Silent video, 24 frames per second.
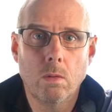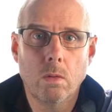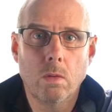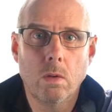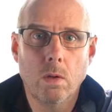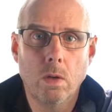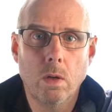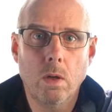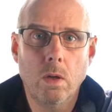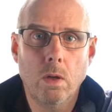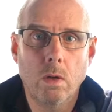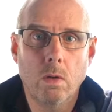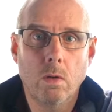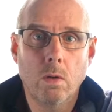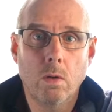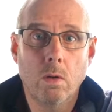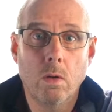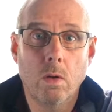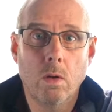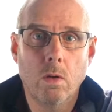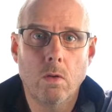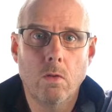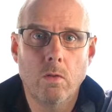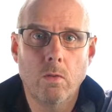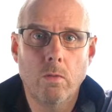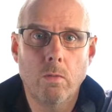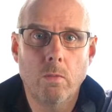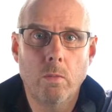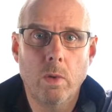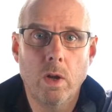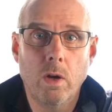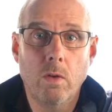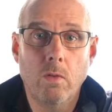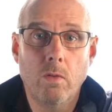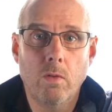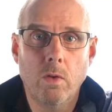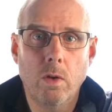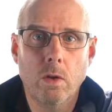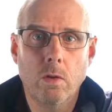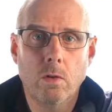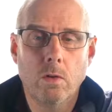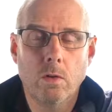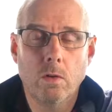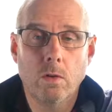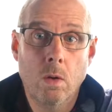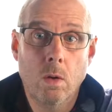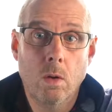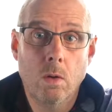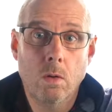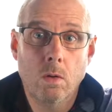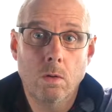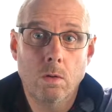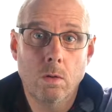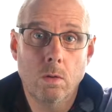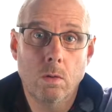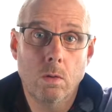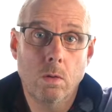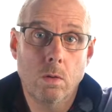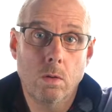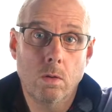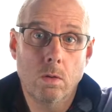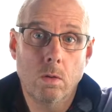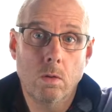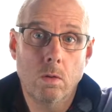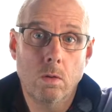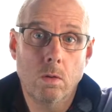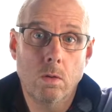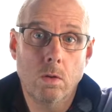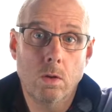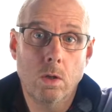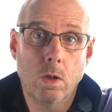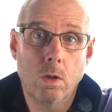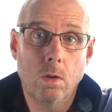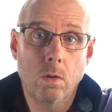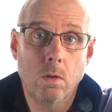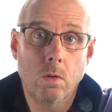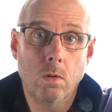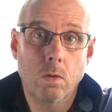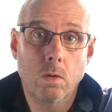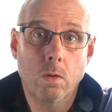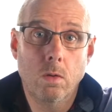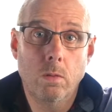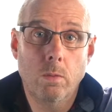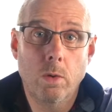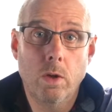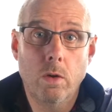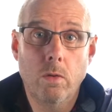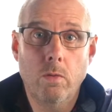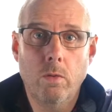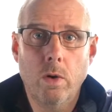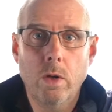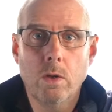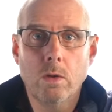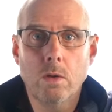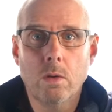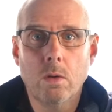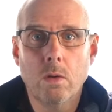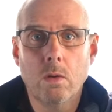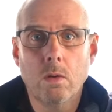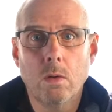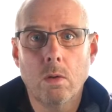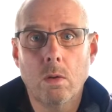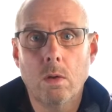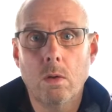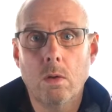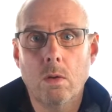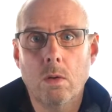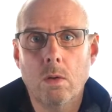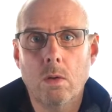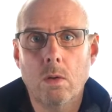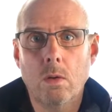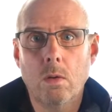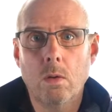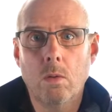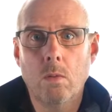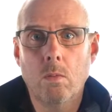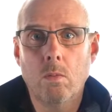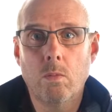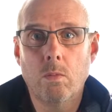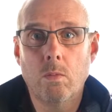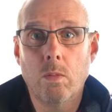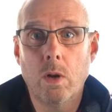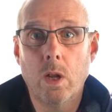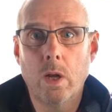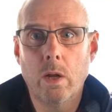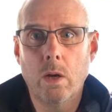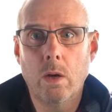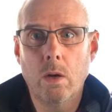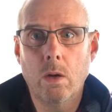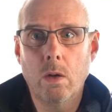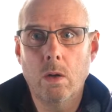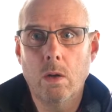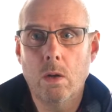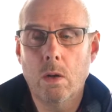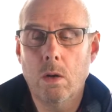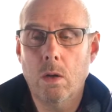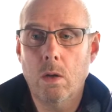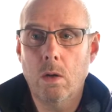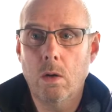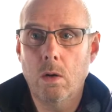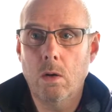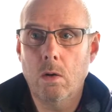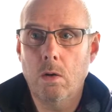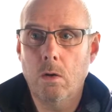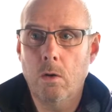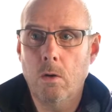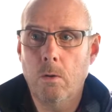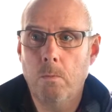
glean a lot of benefits. Also, it's good to schedule a bit of rest into the plan, and